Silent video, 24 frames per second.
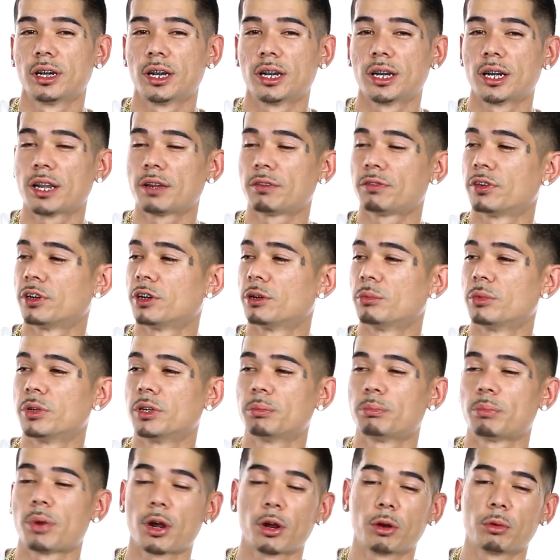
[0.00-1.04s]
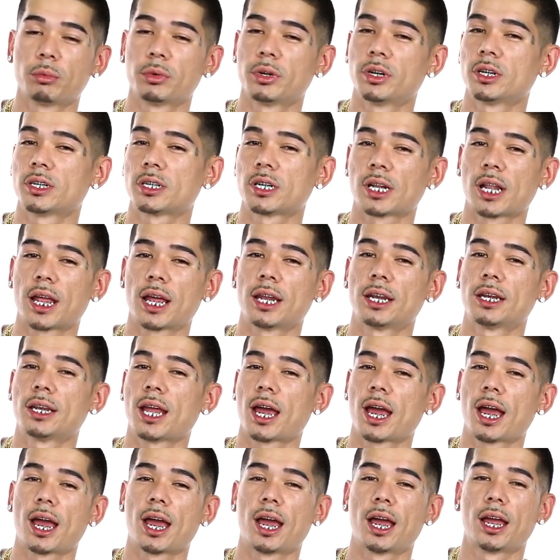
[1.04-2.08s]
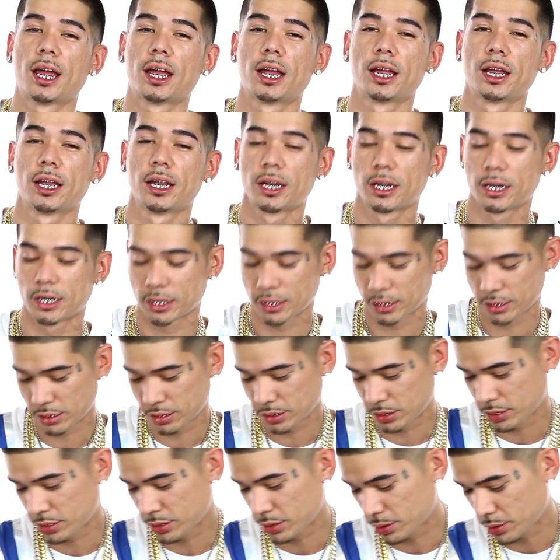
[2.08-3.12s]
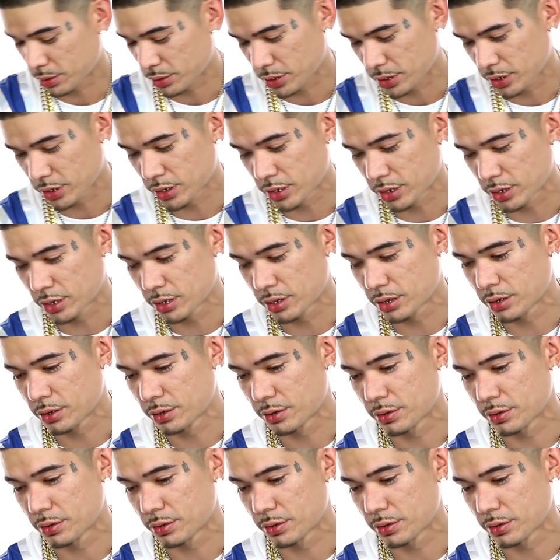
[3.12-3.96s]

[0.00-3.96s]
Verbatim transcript: And they finna be permanent till I die. You know what I'm saying?